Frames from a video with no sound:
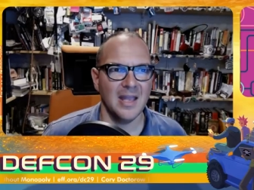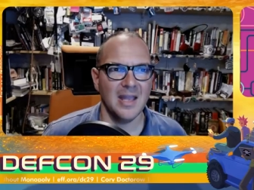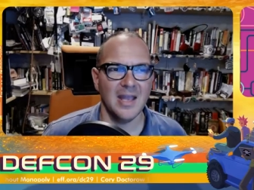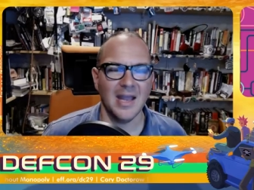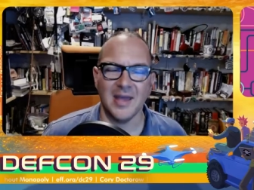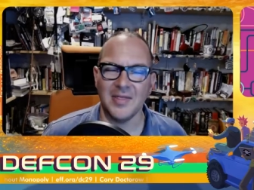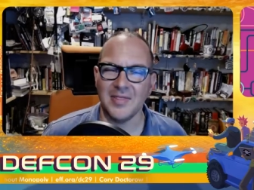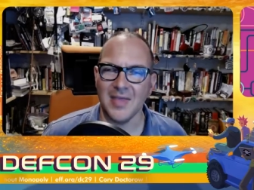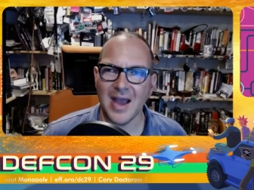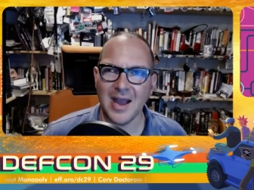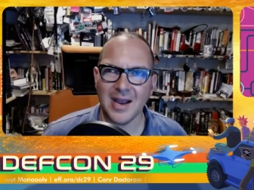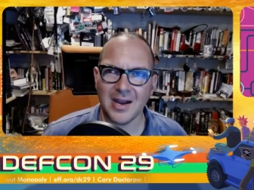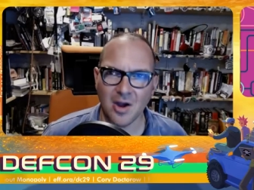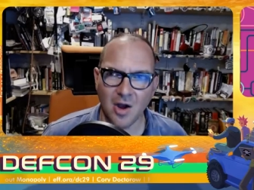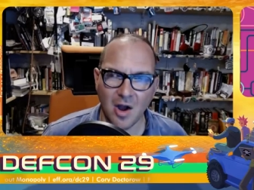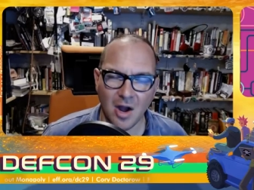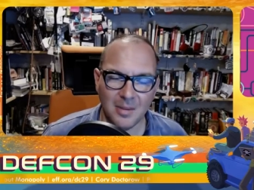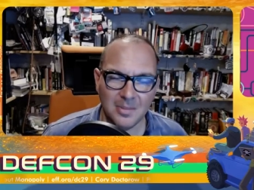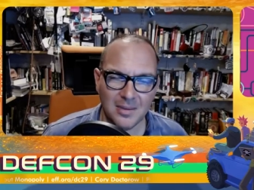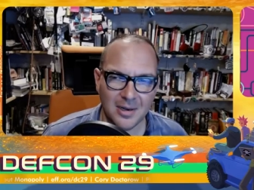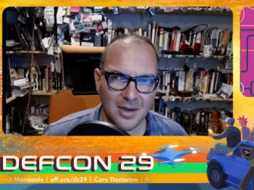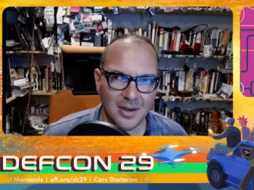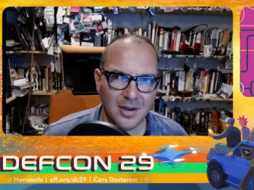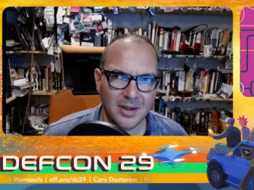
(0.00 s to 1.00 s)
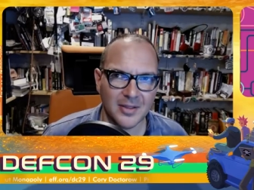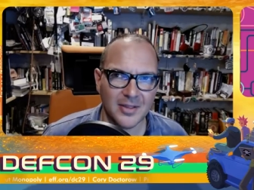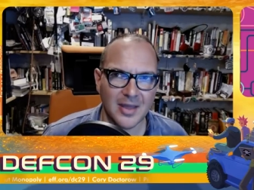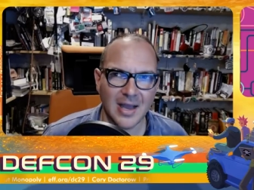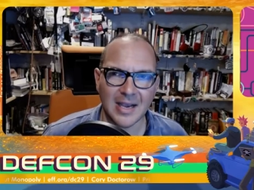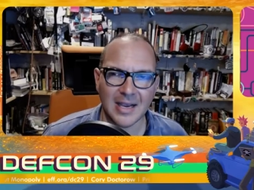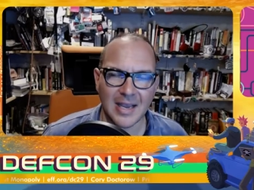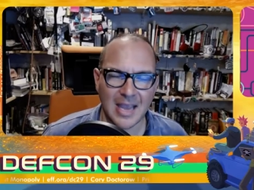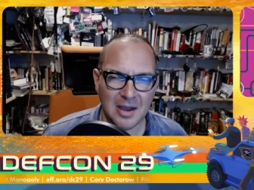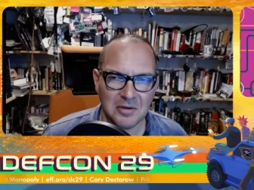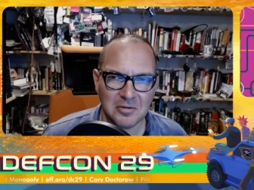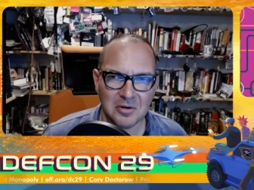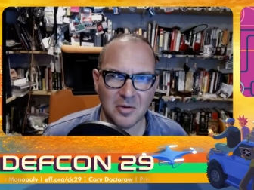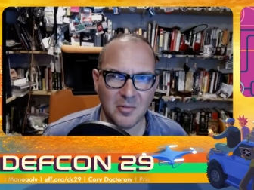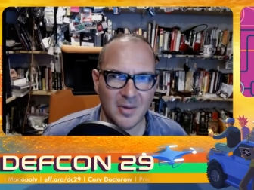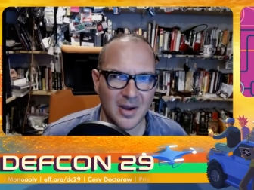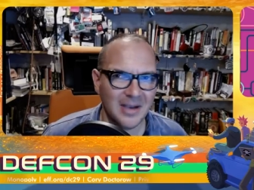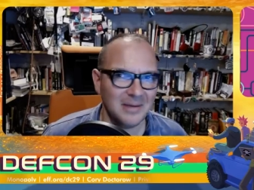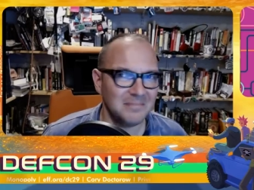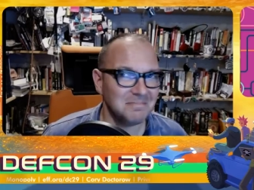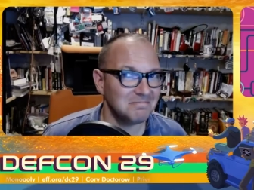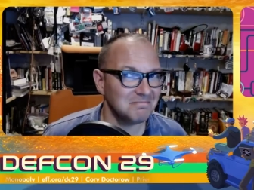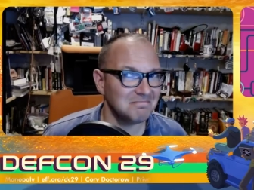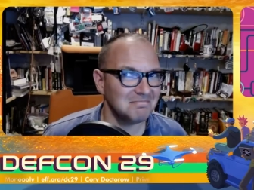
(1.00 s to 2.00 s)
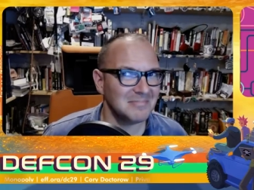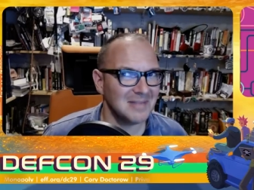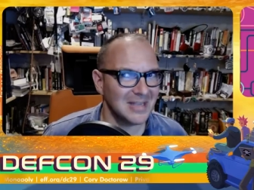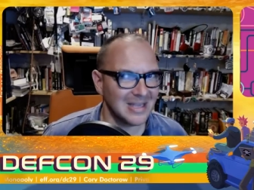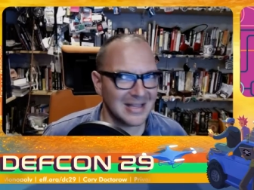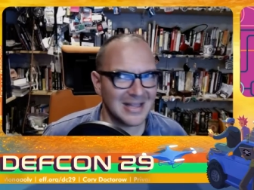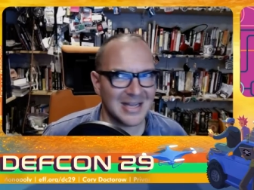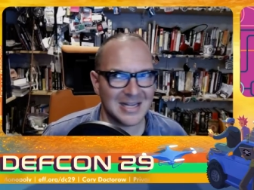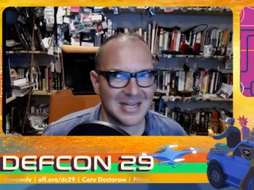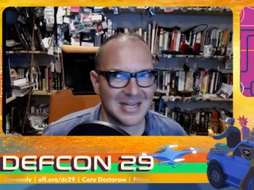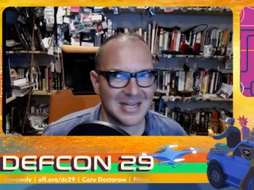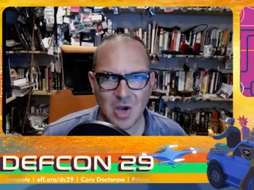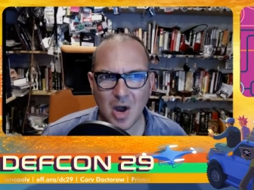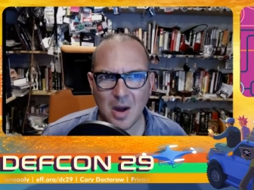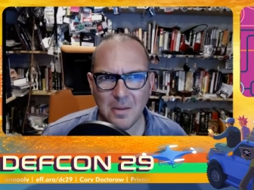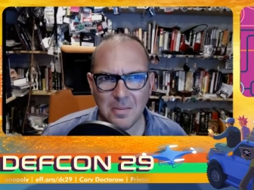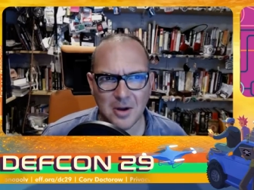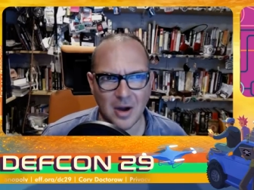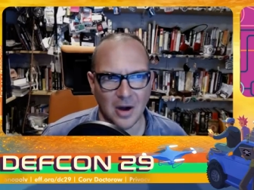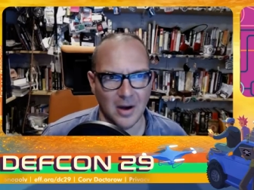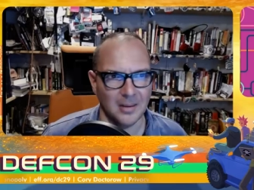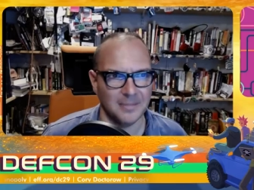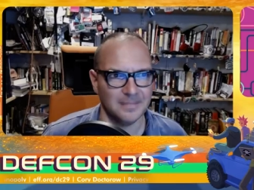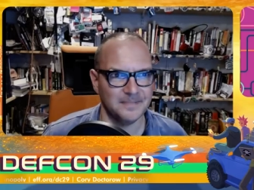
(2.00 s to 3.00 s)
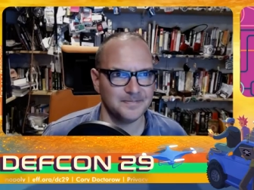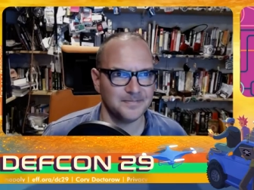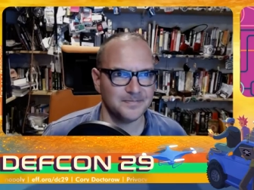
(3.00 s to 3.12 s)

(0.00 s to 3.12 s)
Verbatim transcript: And that counterweight, that's ComCom.